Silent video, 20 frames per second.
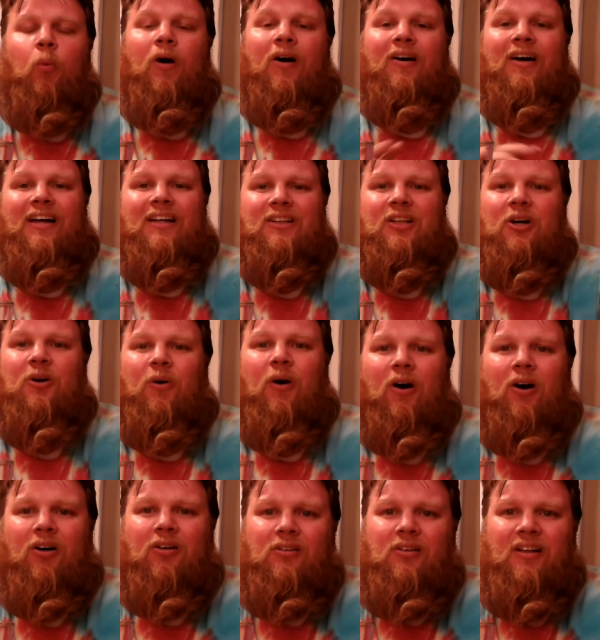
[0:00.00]
Well, hello
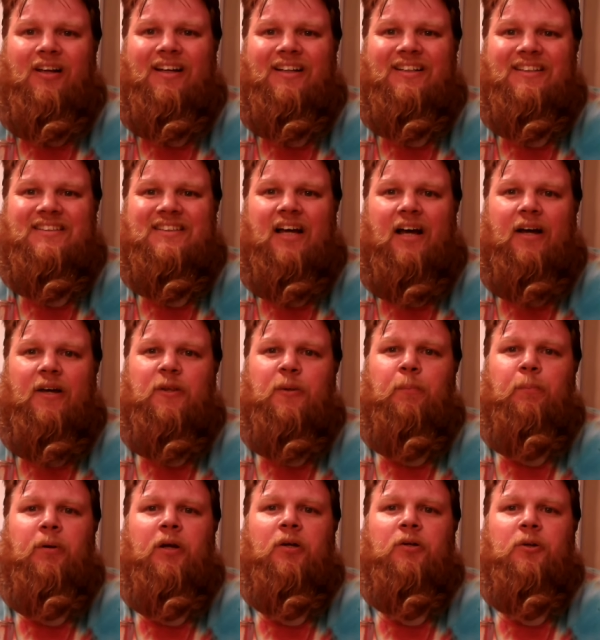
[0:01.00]
all. It is I,
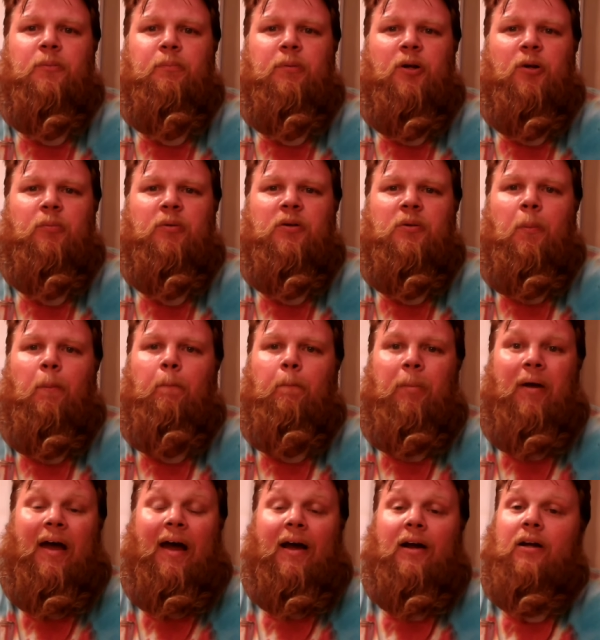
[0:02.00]
the bearded beerman,
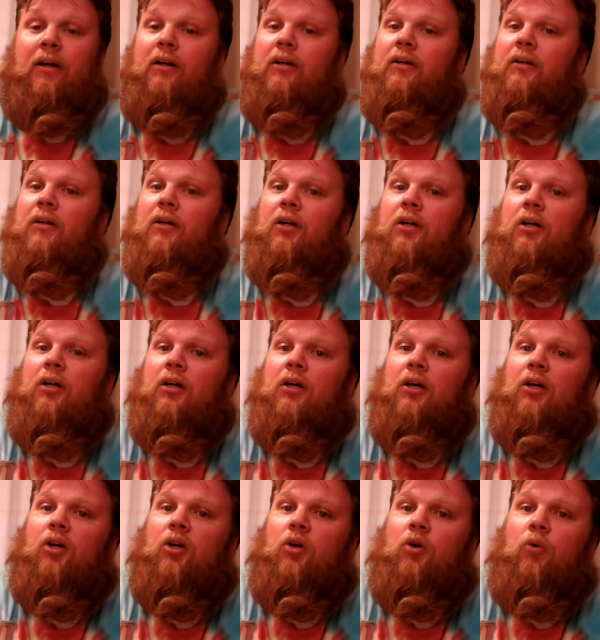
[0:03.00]
back
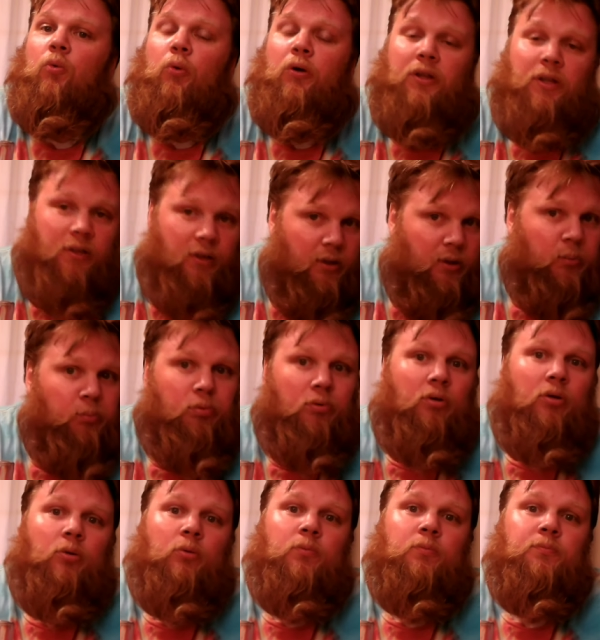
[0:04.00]
with another
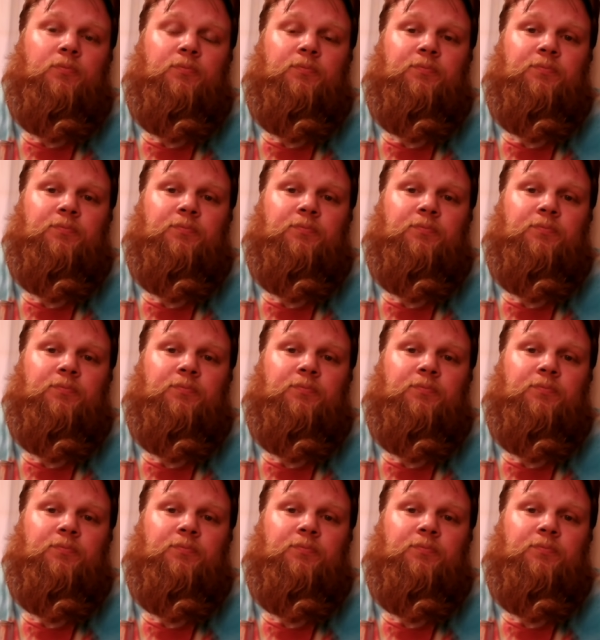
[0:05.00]
brew.